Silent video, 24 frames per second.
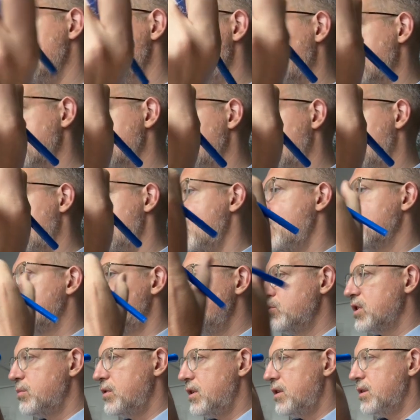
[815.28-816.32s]
Right, because
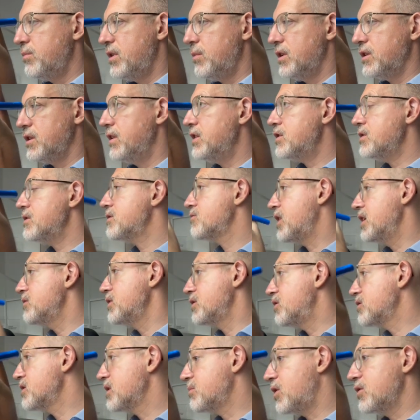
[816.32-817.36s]
that's a big concern for a lot
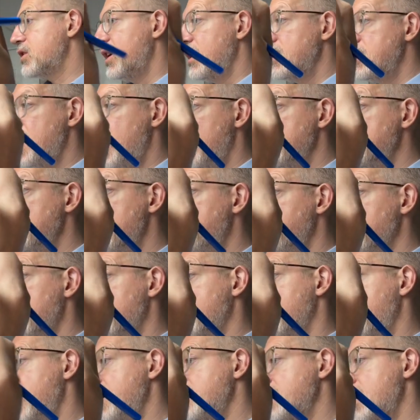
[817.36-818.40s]
of people.
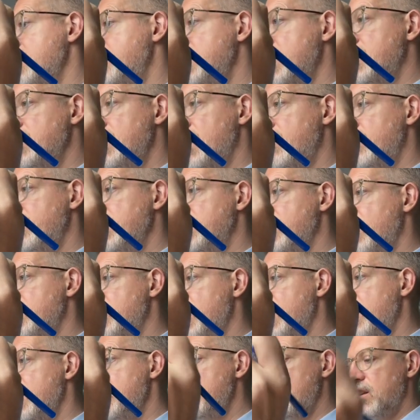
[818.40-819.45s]
Definitely, and they pointed out that
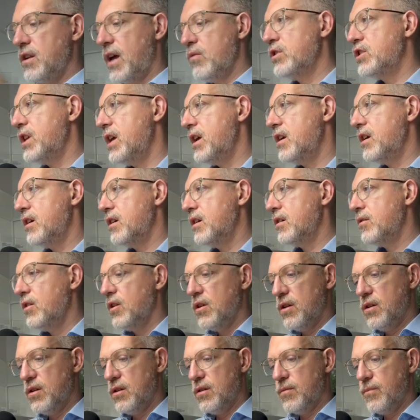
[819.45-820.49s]
Google's Workspace
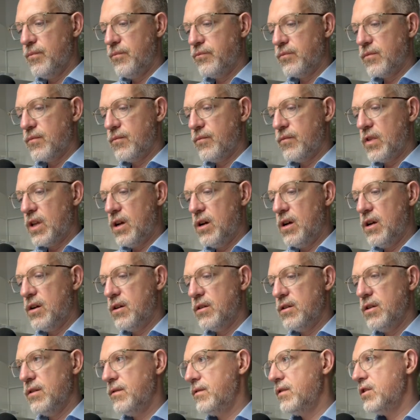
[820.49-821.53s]
plan, it
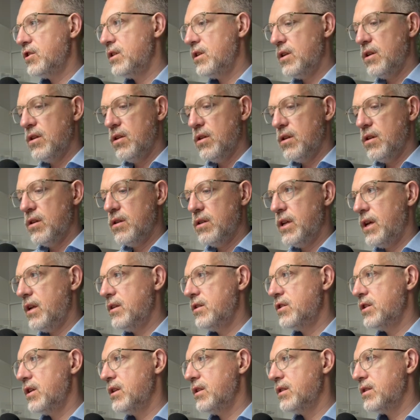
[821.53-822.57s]
explicitly says that your
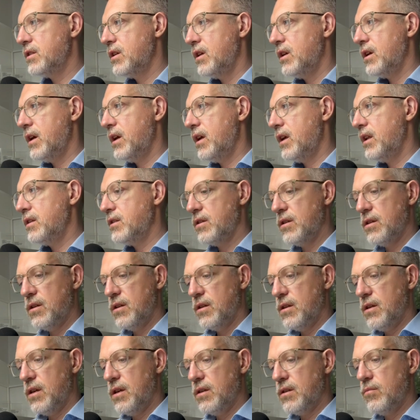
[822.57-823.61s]
data is not used for
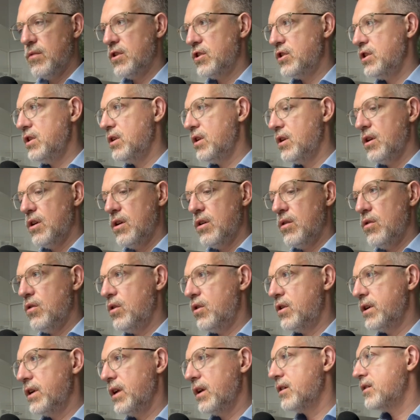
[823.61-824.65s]
training and that no
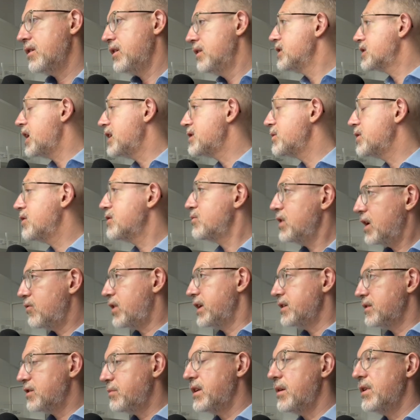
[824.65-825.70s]
humans are reviewing it.
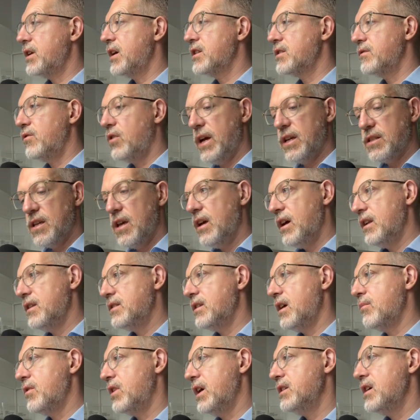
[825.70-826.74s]
So that offers a
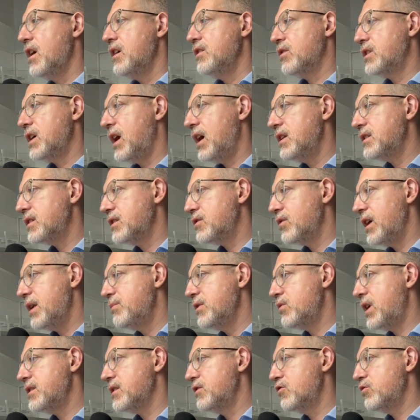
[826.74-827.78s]
pretty strong assurance of
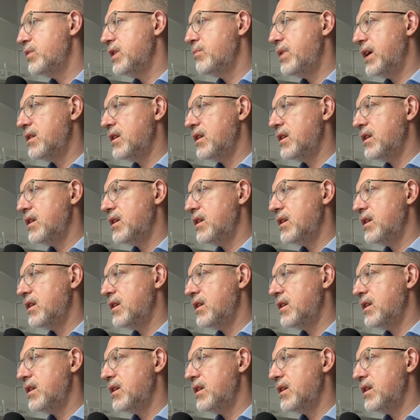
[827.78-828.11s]
privacy.